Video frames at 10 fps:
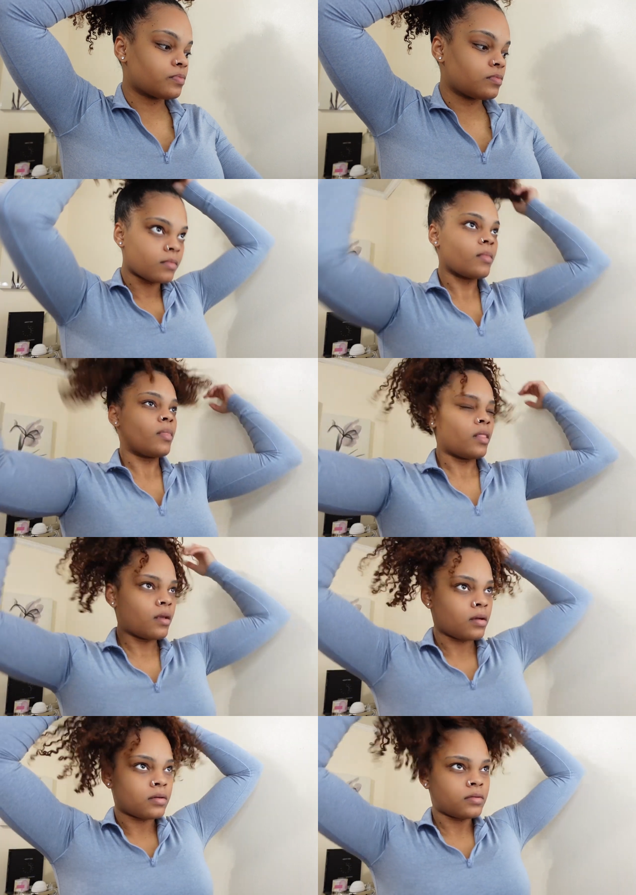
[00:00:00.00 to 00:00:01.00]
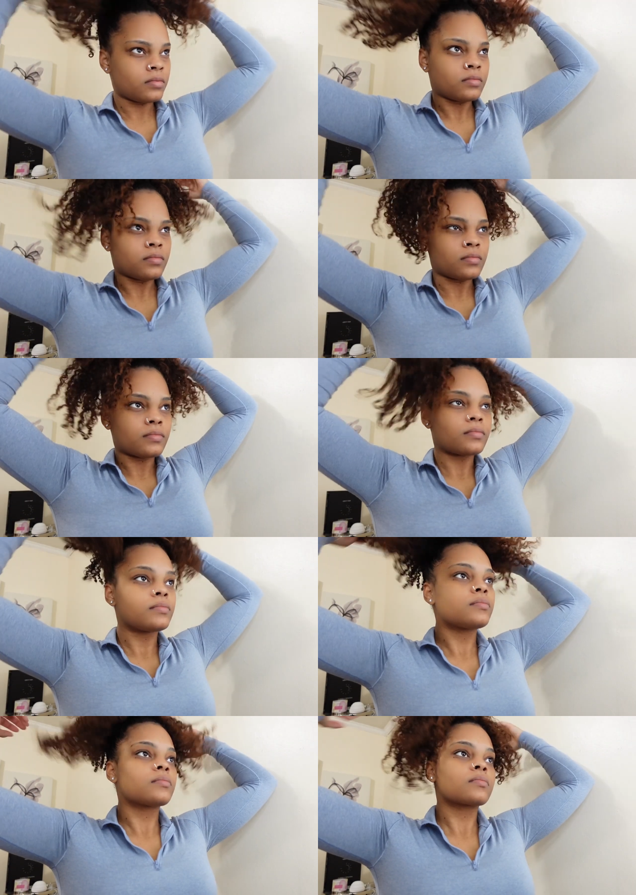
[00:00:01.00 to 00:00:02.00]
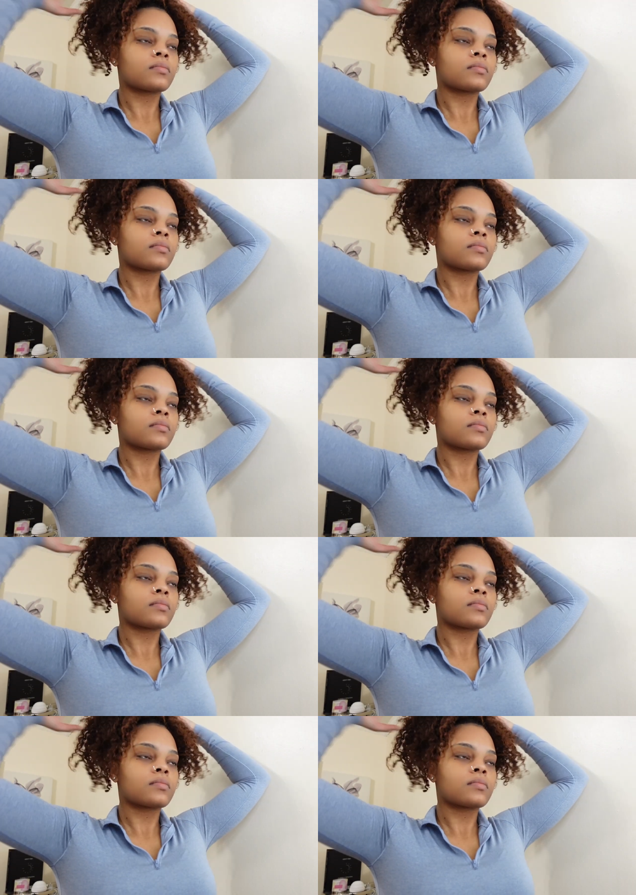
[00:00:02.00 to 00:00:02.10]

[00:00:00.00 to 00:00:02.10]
Nobody speaks.